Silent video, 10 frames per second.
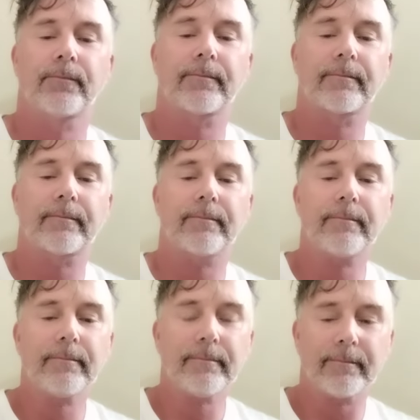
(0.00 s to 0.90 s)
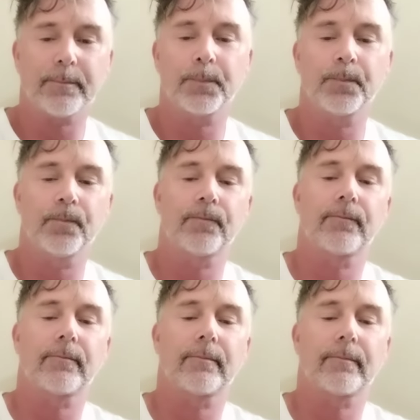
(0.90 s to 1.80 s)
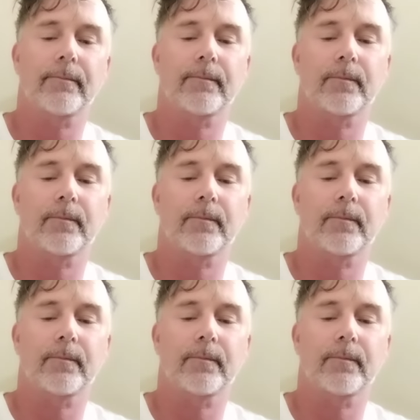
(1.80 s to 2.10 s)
Nobody speaks.